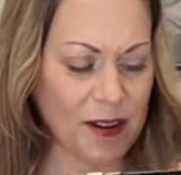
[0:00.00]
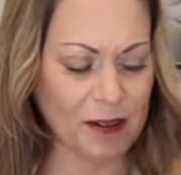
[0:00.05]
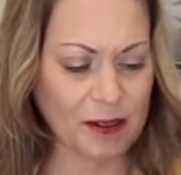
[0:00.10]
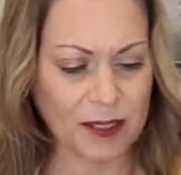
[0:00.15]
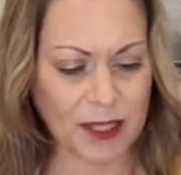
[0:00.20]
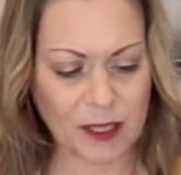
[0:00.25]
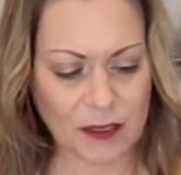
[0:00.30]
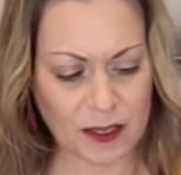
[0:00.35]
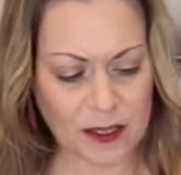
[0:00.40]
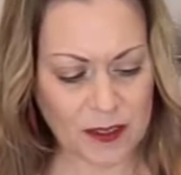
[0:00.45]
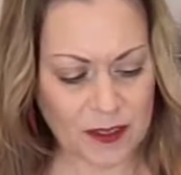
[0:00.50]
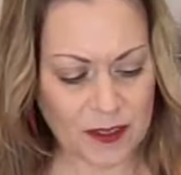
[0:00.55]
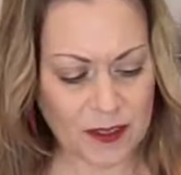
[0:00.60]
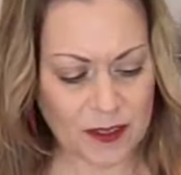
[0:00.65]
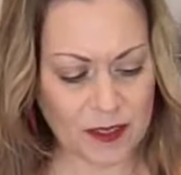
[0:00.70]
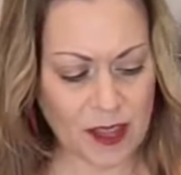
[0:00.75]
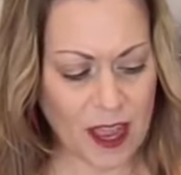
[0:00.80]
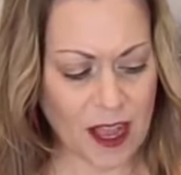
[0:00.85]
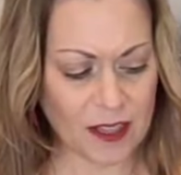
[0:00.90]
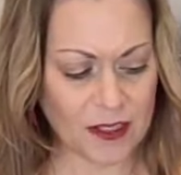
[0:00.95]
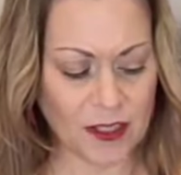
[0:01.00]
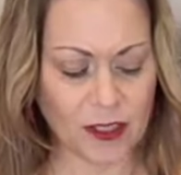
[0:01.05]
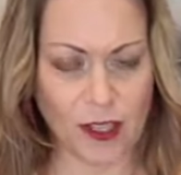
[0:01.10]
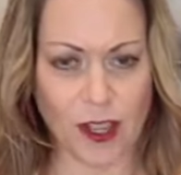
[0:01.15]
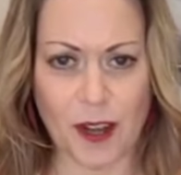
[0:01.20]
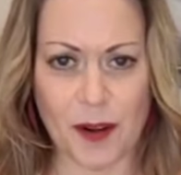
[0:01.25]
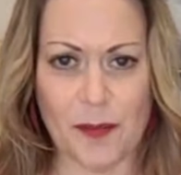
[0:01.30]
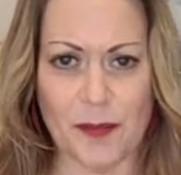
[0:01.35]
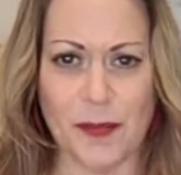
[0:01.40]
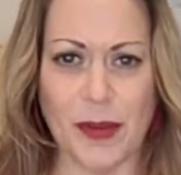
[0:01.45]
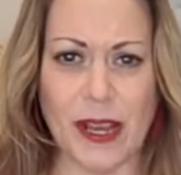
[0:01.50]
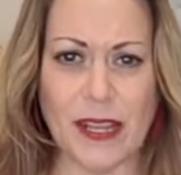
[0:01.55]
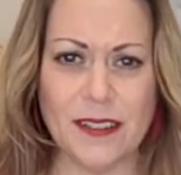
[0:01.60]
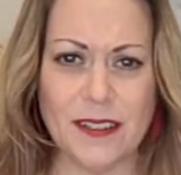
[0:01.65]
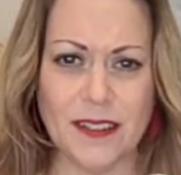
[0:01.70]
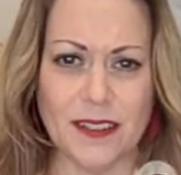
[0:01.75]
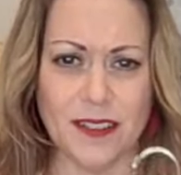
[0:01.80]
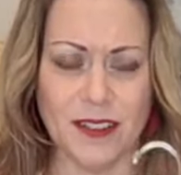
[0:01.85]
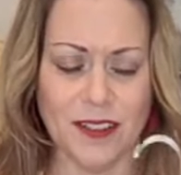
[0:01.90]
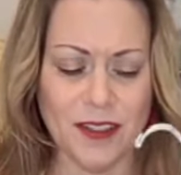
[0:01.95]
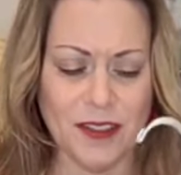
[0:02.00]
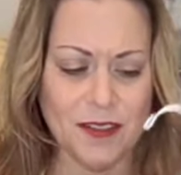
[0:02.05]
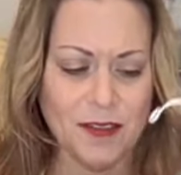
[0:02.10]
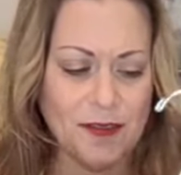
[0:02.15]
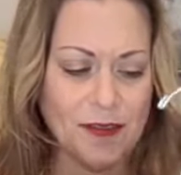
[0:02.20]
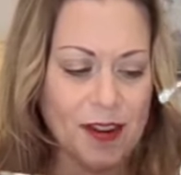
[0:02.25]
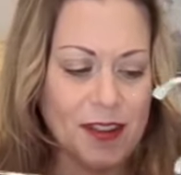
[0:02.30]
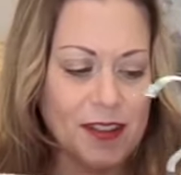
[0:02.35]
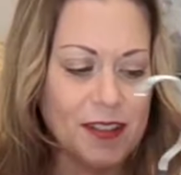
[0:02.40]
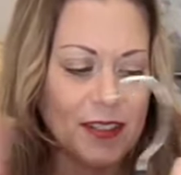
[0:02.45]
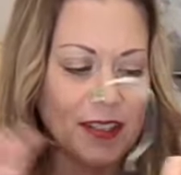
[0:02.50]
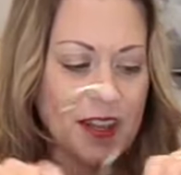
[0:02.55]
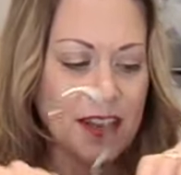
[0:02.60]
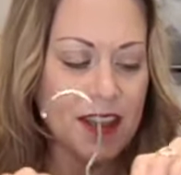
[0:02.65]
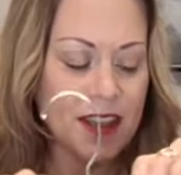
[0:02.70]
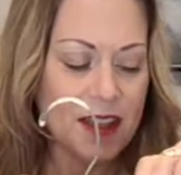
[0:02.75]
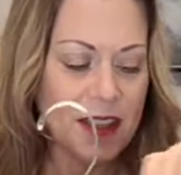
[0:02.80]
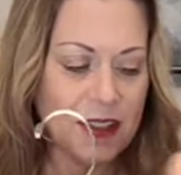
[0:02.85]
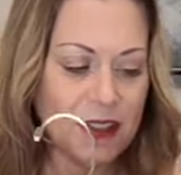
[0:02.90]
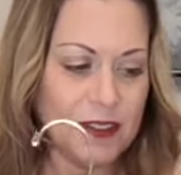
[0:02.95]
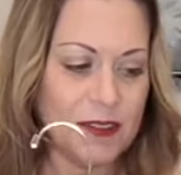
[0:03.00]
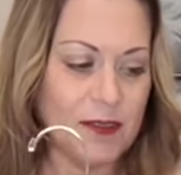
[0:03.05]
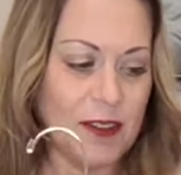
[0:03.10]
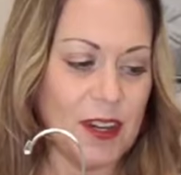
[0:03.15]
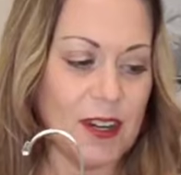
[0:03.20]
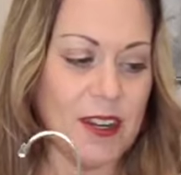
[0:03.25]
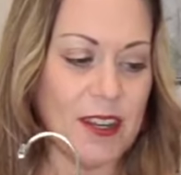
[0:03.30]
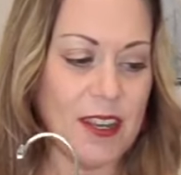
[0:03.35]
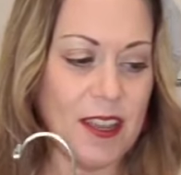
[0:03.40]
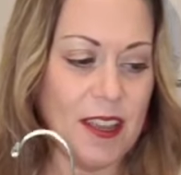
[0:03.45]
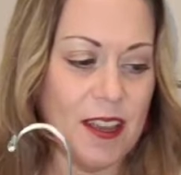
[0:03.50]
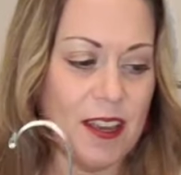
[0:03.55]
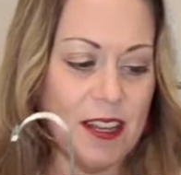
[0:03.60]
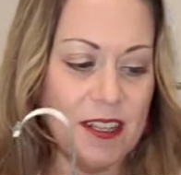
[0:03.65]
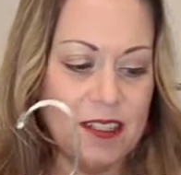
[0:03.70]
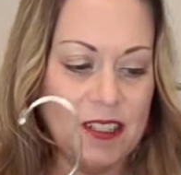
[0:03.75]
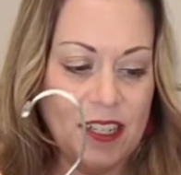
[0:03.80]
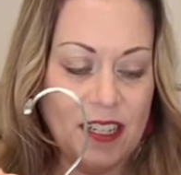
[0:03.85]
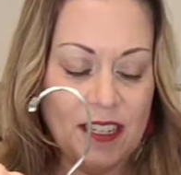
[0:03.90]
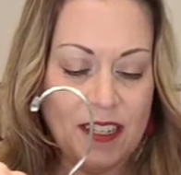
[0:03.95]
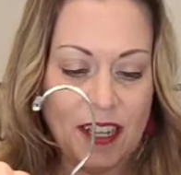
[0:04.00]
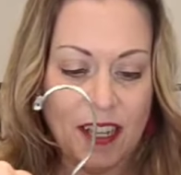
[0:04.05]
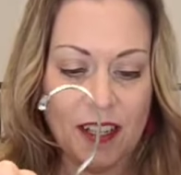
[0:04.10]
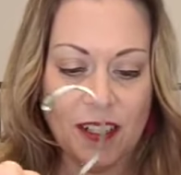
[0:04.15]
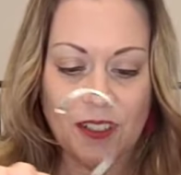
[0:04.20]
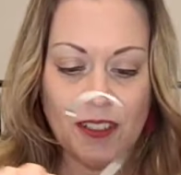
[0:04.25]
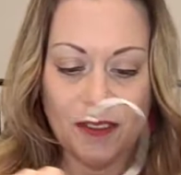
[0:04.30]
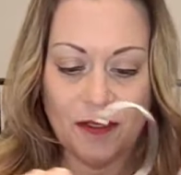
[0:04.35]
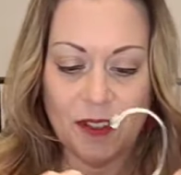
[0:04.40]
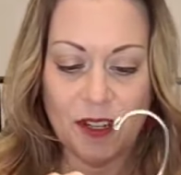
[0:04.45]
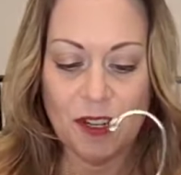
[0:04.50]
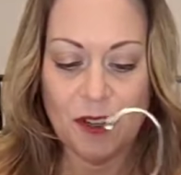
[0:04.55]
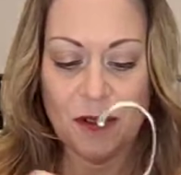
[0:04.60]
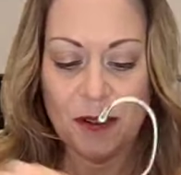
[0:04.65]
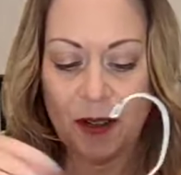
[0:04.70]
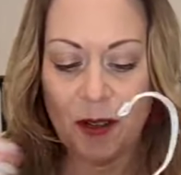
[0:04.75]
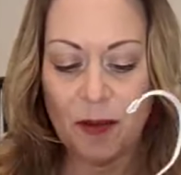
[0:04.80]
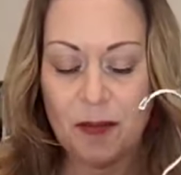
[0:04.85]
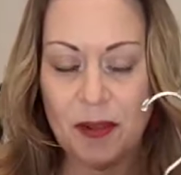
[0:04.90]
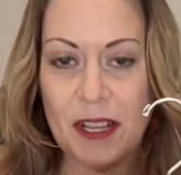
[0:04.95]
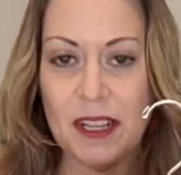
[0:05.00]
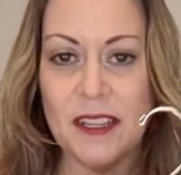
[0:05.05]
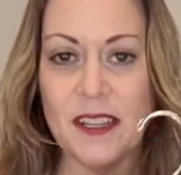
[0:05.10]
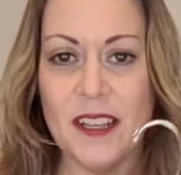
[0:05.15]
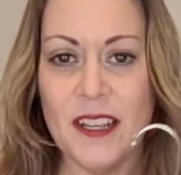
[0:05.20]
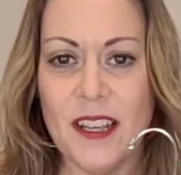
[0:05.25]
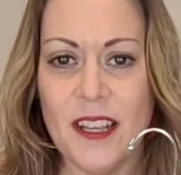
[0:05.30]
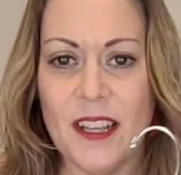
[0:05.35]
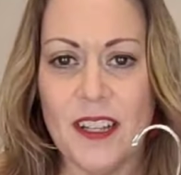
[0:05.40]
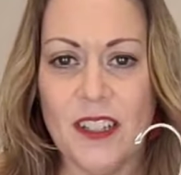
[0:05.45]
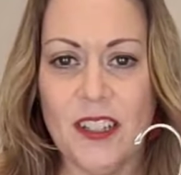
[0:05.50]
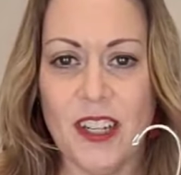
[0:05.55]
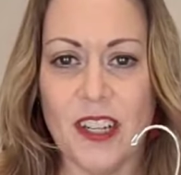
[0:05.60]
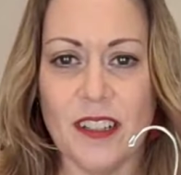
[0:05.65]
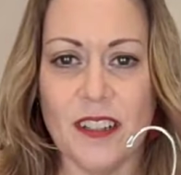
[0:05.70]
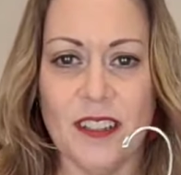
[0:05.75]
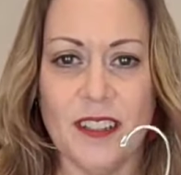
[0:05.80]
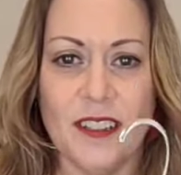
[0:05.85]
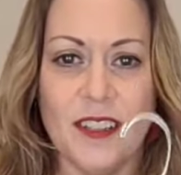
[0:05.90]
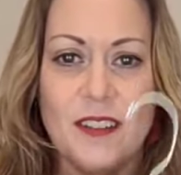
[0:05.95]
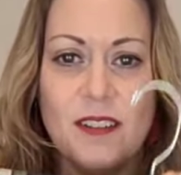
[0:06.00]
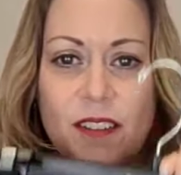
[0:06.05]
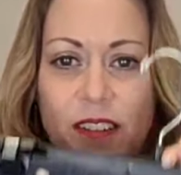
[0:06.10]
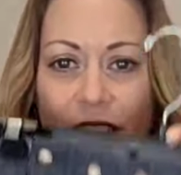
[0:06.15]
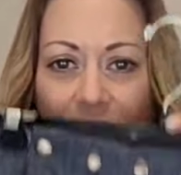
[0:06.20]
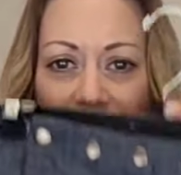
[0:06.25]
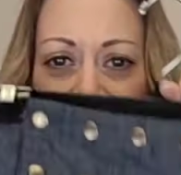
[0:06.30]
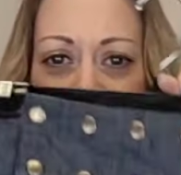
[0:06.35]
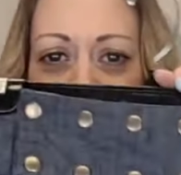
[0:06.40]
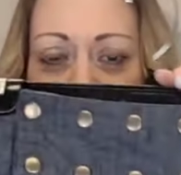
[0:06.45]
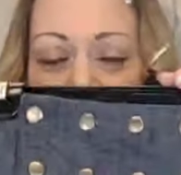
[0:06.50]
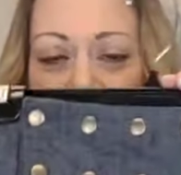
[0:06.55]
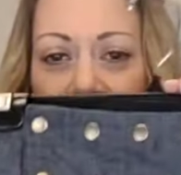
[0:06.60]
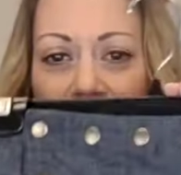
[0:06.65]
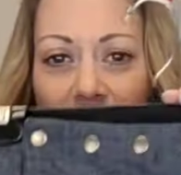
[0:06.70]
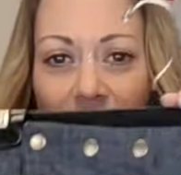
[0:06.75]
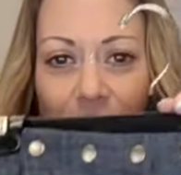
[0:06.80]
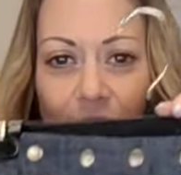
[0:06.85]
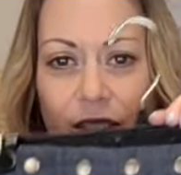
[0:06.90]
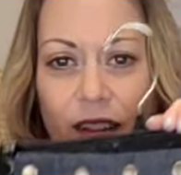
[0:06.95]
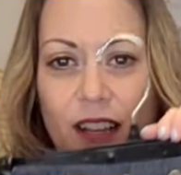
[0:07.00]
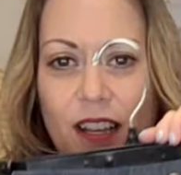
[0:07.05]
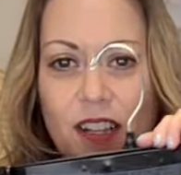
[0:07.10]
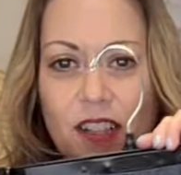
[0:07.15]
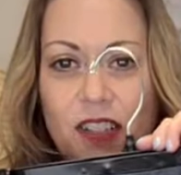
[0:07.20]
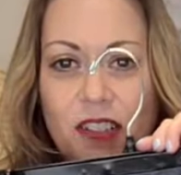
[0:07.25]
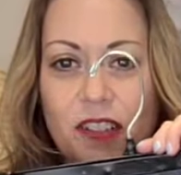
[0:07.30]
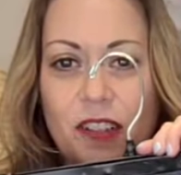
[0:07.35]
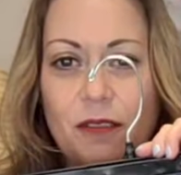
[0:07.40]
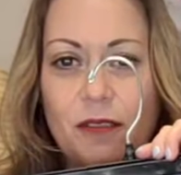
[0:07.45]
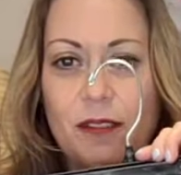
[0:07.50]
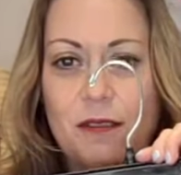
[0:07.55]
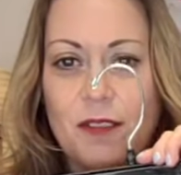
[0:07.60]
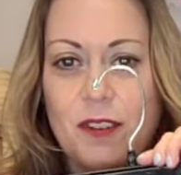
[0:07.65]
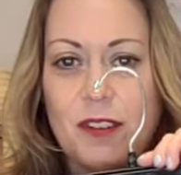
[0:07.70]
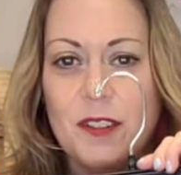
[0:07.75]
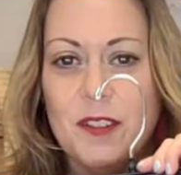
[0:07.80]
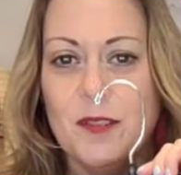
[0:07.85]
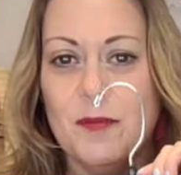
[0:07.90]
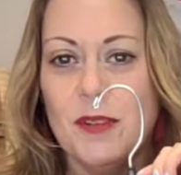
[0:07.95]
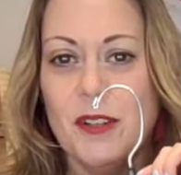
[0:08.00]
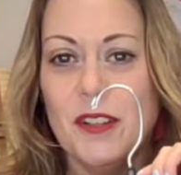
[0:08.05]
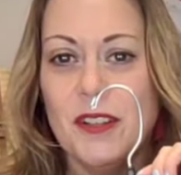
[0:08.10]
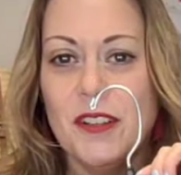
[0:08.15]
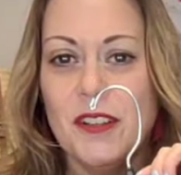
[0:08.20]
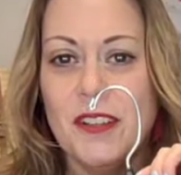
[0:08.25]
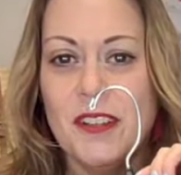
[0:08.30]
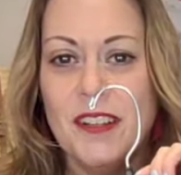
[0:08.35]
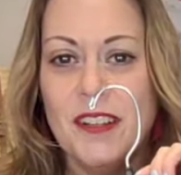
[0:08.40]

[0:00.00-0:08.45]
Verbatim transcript: I was like, this has a lot of buttons on the front. It's very uh, detailed and very cool, but check this out, you guys. It's actually reversible.